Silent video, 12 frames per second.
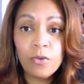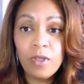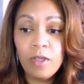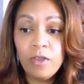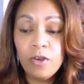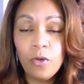
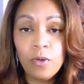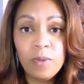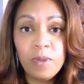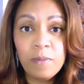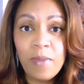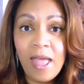you know,
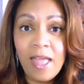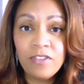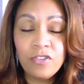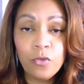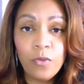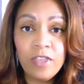in bad
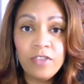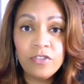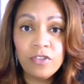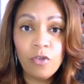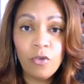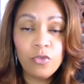
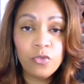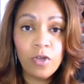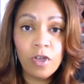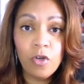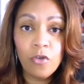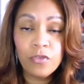situation,
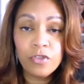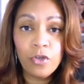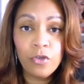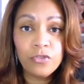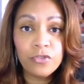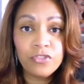drug
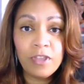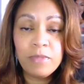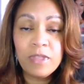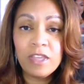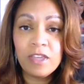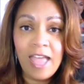overdose or
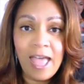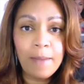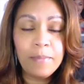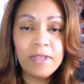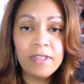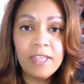something could
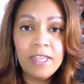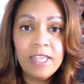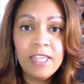happen